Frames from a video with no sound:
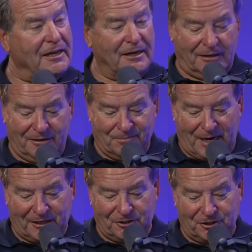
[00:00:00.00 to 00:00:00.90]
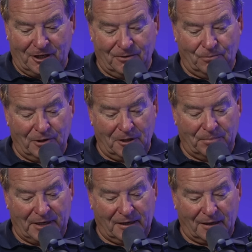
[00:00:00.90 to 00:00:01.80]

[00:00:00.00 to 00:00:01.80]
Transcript: England manager will be?